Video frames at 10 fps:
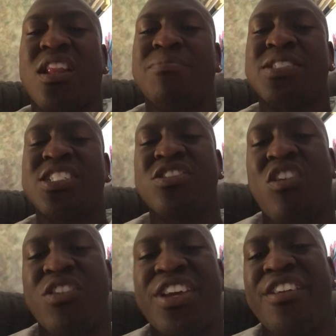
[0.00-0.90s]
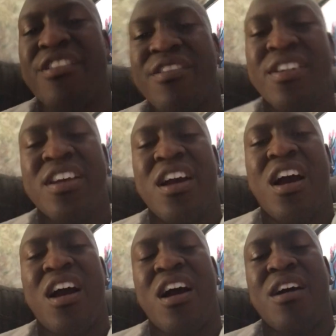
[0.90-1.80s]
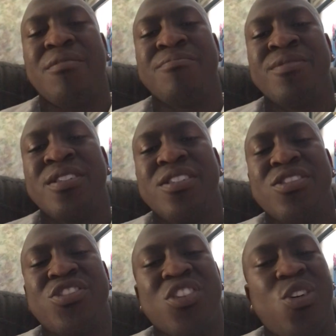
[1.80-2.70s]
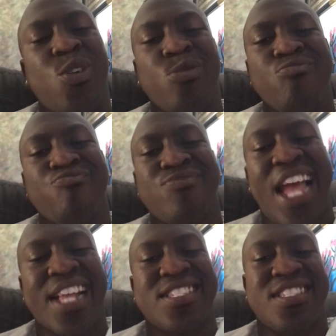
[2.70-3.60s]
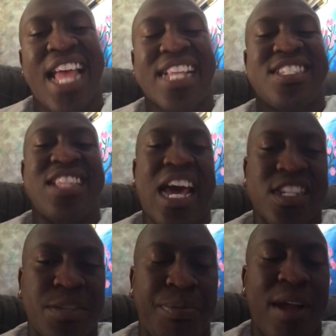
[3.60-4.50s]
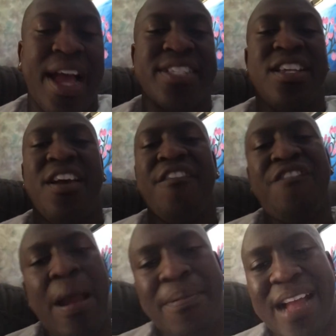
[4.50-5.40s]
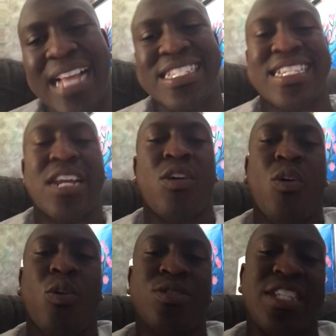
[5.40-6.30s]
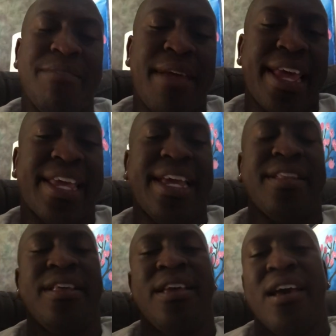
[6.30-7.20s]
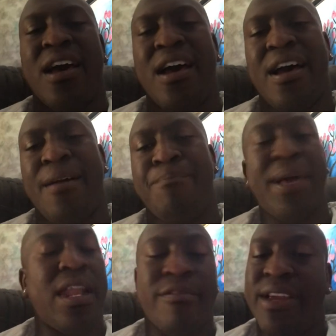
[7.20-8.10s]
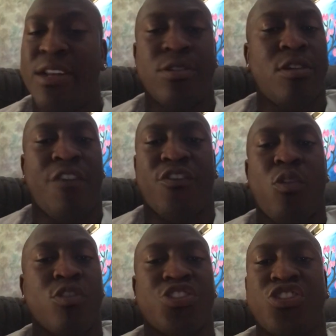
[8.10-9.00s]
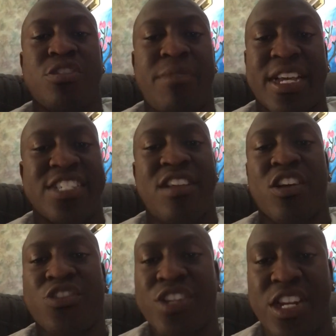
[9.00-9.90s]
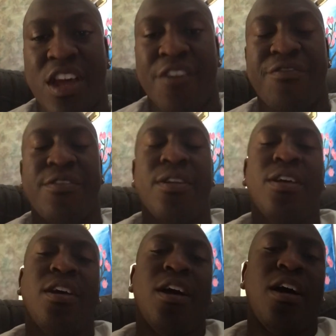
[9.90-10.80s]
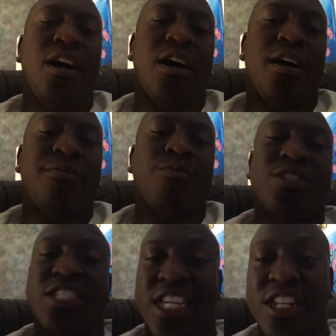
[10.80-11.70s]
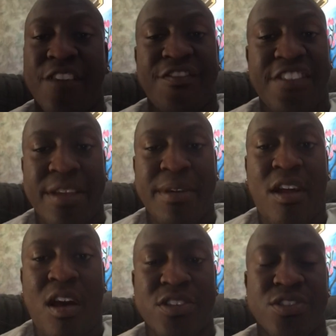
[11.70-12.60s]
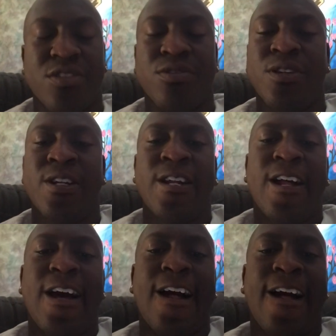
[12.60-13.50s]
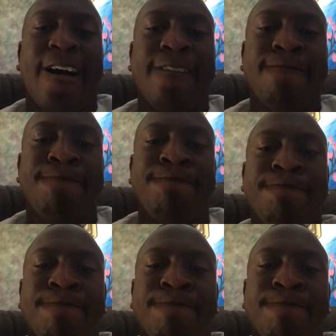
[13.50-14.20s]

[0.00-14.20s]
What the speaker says: club season all year. Um, so that's not a surprise. Fabregas is kind of old, didn't make it. Bellerin, of course, should make. He's not good enough. We see enough of him at Arsenal. Um,